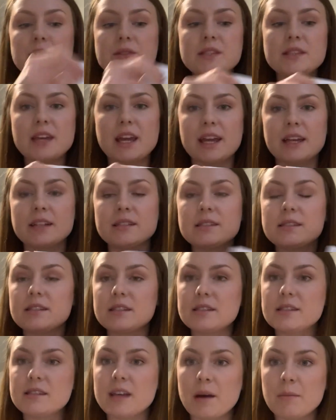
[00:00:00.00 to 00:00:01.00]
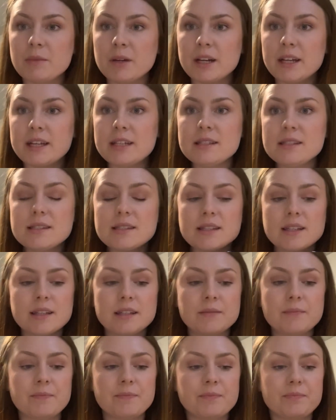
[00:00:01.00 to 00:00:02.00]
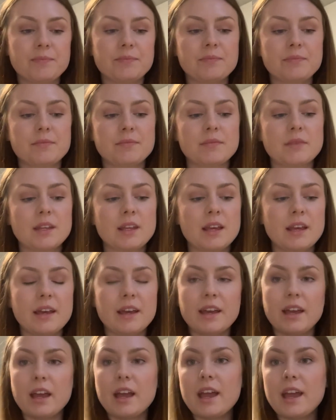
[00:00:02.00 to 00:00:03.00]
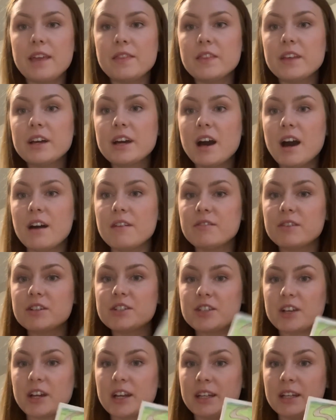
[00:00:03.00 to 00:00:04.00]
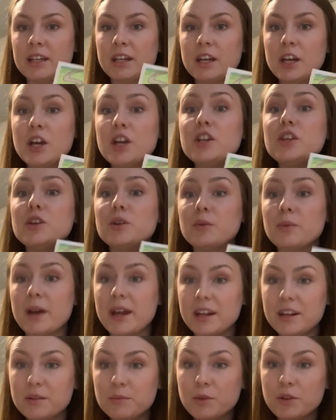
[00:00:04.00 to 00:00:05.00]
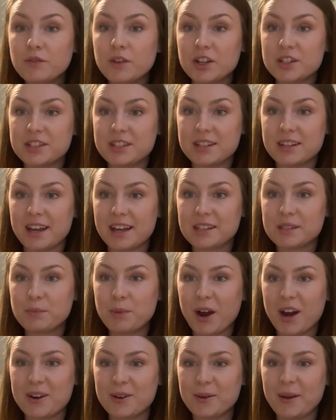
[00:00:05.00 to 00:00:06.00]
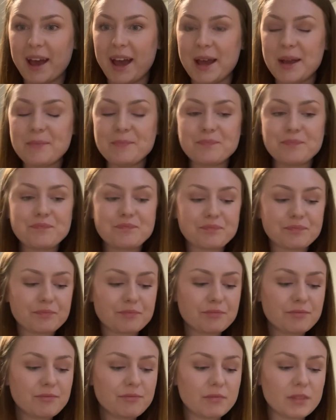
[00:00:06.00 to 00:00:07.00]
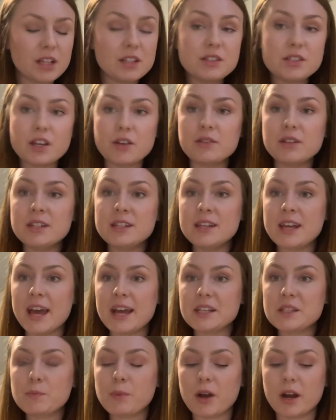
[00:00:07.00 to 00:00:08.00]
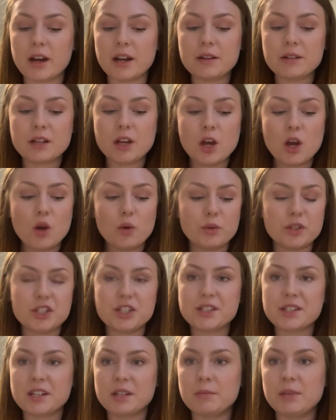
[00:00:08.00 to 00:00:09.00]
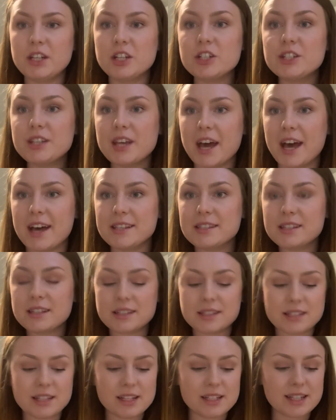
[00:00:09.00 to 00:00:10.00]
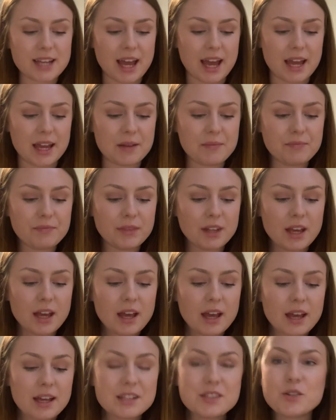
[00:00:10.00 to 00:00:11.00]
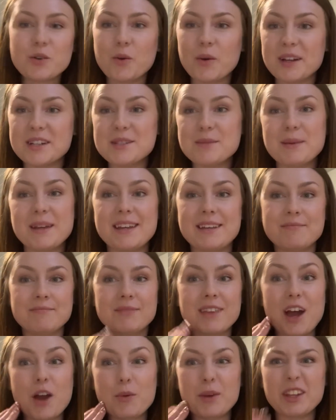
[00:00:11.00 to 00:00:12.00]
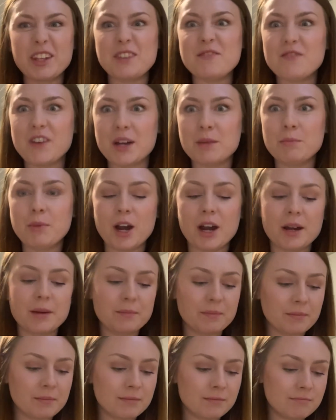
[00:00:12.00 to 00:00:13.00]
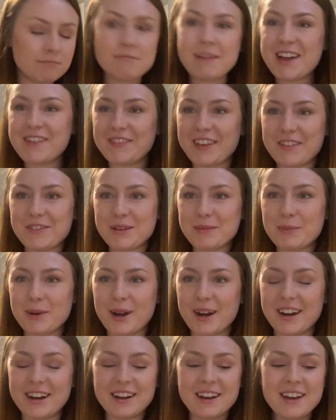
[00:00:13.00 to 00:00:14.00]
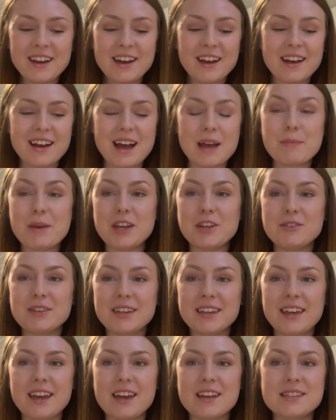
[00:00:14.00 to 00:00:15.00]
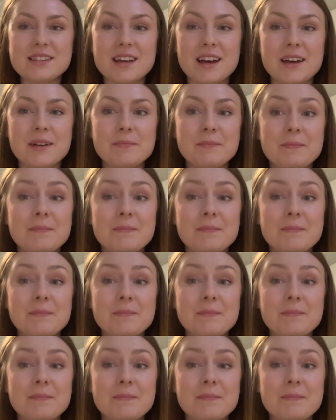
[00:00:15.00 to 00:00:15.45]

things, the summaries and the cover done, you're ready to move on to the next part, okay? So the next part, which is going to be your task today, is going to be a really fun part, my favorite part. I bet you can guess, huh?